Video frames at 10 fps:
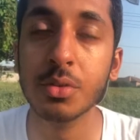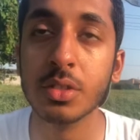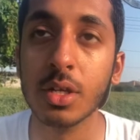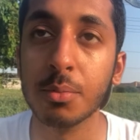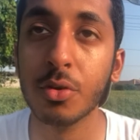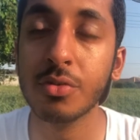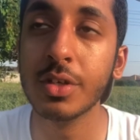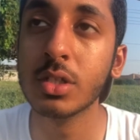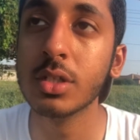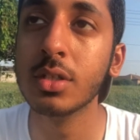was like,
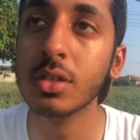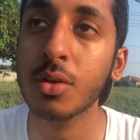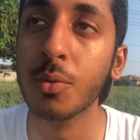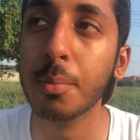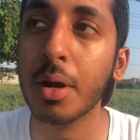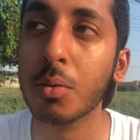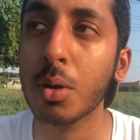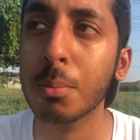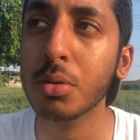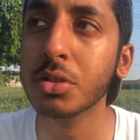motivation and
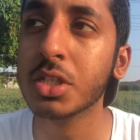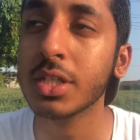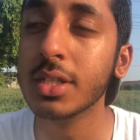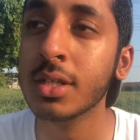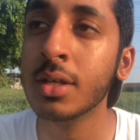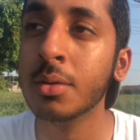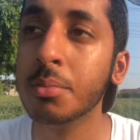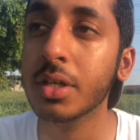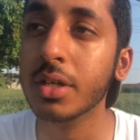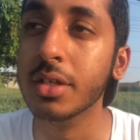willpower are bullshit
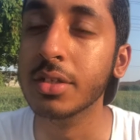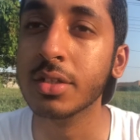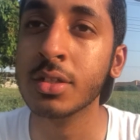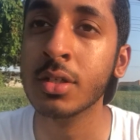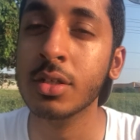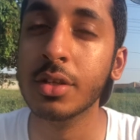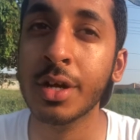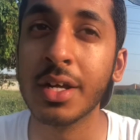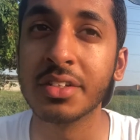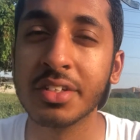because they're
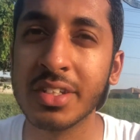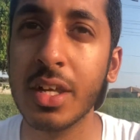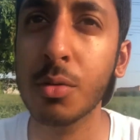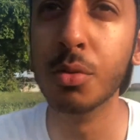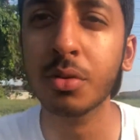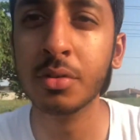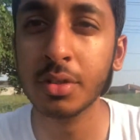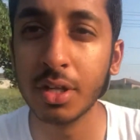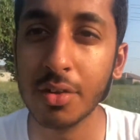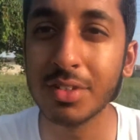not sustainable.
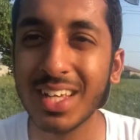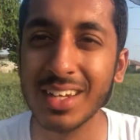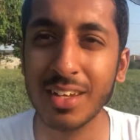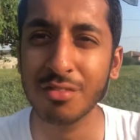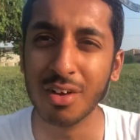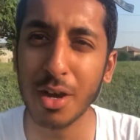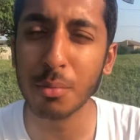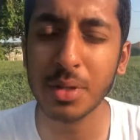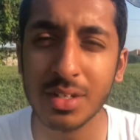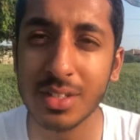You have to get an
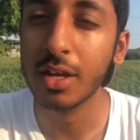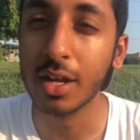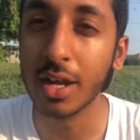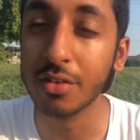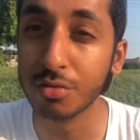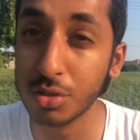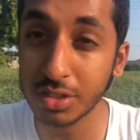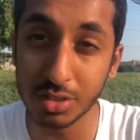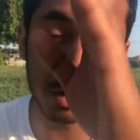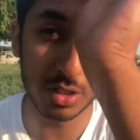environment and kind of
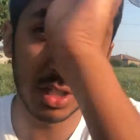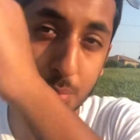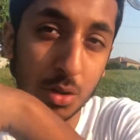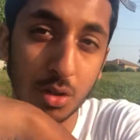forces you to keep